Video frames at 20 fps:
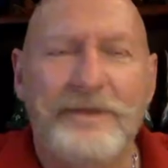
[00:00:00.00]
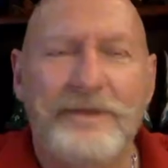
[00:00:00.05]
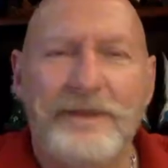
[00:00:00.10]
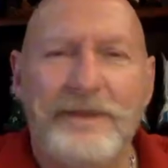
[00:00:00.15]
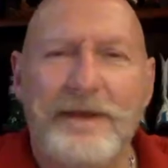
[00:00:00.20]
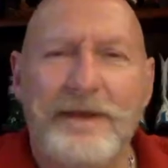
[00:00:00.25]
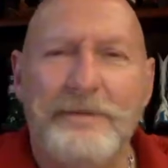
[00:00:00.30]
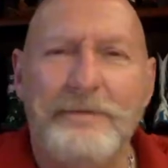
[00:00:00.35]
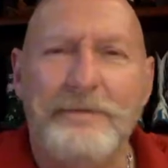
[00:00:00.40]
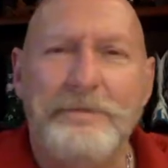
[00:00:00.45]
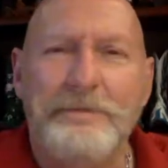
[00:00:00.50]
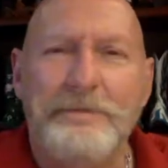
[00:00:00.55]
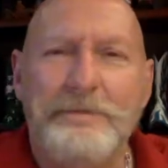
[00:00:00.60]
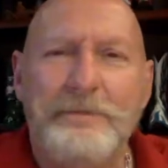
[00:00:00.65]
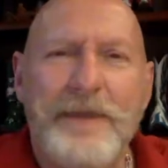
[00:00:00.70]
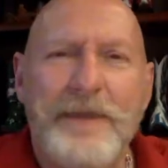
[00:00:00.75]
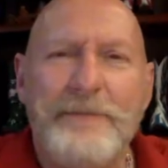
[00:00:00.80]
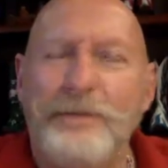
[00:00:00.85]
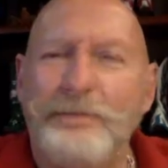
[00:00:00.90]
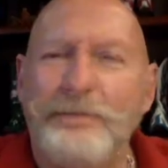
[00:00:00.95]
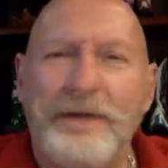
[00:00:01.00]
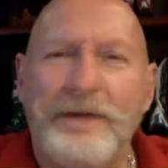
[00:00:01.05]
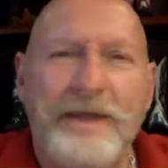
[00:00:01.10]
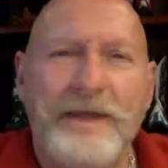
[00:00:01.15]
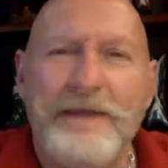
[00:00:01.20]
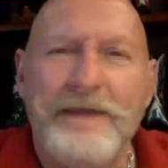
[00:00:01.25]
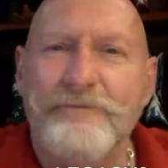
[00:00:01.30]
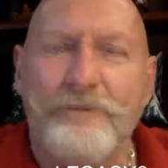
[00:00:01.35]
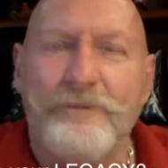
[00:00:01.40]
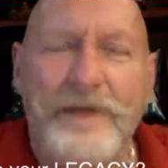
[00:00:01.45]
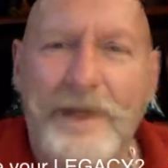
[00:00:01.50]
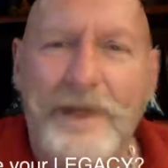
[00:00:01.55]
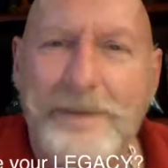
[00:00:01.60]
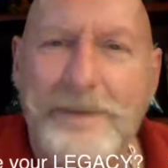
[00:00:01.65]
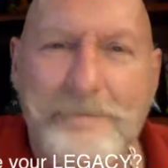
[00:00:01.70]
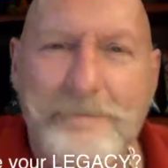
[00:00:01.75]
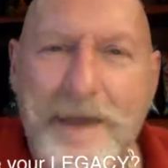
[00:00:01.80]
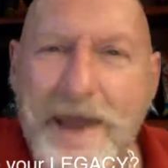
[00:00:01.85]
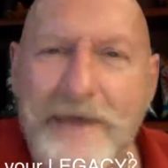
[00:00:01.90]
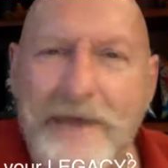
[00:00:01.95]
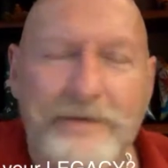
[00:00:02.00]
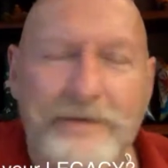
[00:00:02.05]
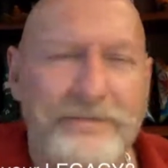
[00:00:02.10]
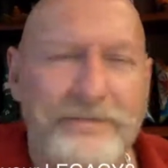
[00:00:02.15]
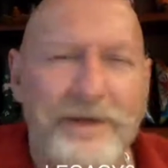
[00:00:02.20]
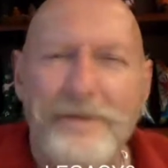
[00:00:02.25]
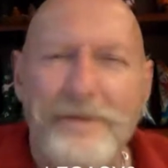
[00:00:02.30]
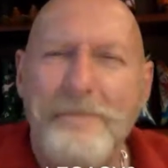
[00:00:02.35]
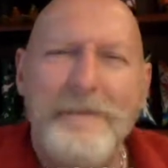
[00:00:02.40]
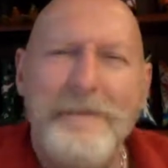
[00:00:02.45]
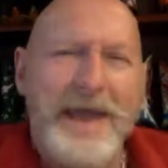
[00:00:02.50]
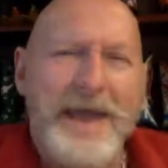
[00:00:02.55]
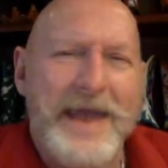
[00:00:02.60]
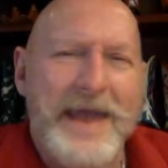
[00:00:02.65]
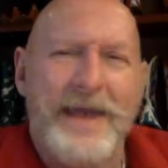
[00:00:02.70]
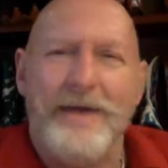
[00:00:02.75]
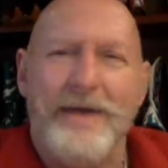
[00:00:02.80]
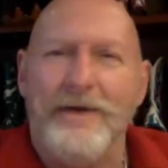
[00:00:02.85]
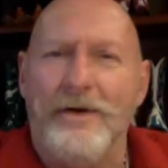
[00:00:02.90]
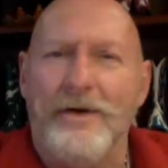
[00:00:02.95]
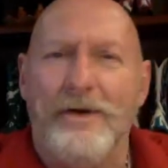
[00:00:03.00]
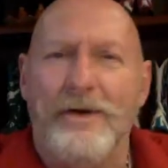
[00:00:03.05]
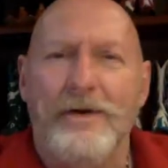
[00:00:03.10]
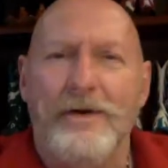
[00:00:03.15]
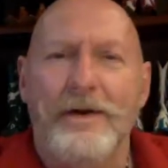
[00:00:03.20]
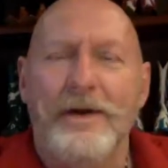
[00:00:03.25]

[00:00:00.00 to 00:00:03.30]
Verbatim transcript: that people believe really matter. They don't matter.